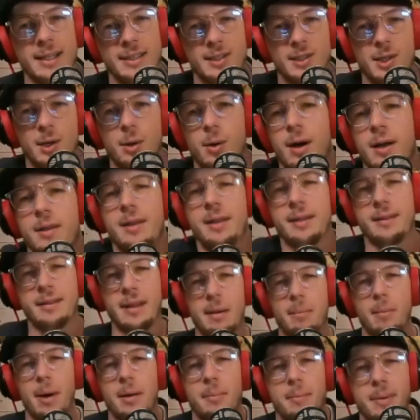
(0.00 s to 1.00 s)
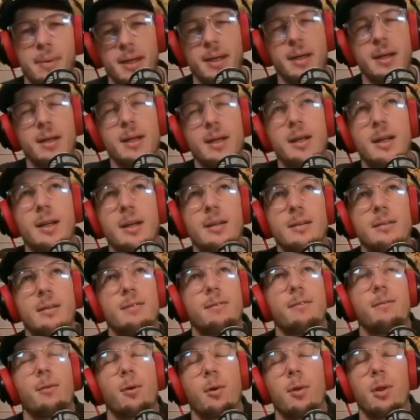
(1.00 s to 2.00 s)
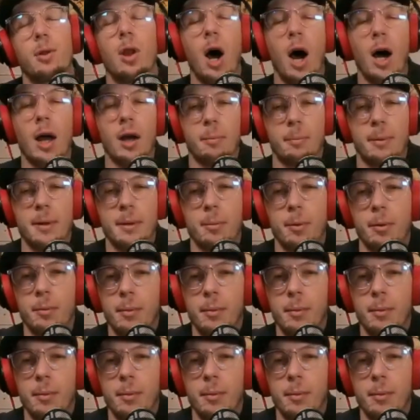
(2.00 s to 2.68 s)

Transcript: So I think that might be, for a lot of people,